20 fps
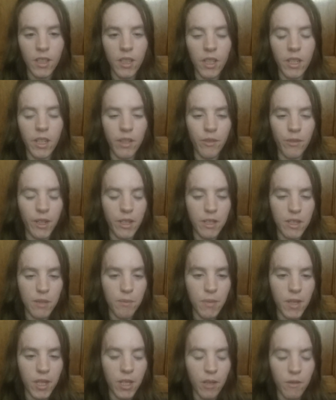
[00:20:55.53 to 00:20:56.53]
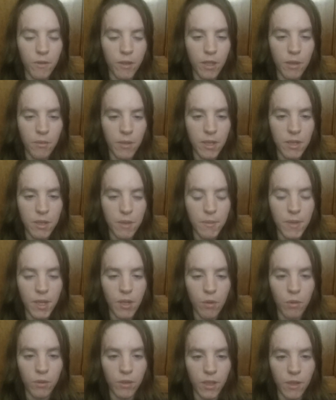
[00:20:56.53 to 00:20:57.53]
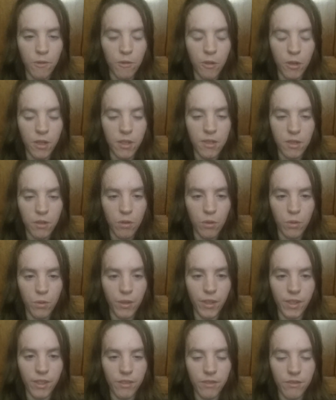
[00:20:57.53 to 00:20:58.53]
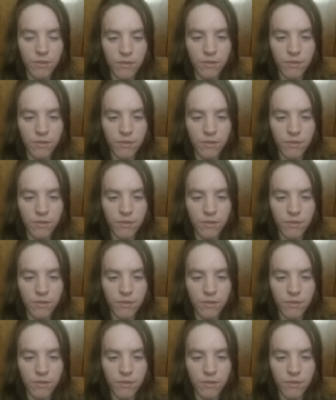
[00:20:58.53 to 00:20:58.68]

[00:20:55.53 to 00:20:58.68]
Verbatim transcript: And if I speak of him, I speak only for his glory.